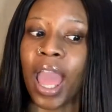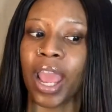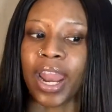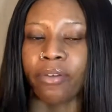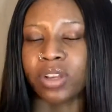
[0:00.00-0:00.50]

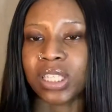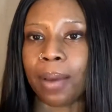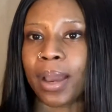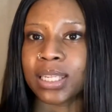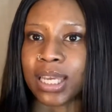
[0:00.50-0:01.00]
and every
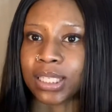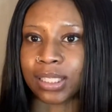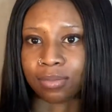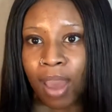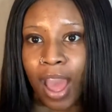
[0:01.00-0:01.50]
time I take
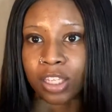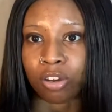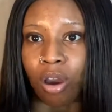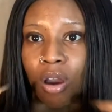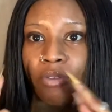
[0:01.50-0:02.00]
this mask
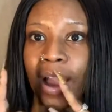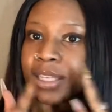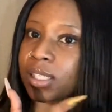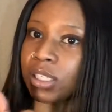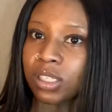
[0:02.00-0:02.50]
off I
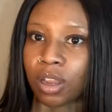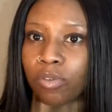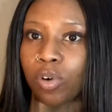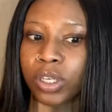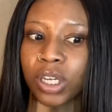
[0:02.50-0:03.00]
see stuff
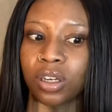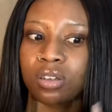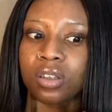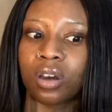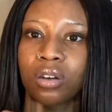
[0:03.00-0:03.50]
on there
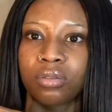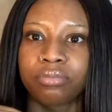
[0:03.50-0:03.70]
so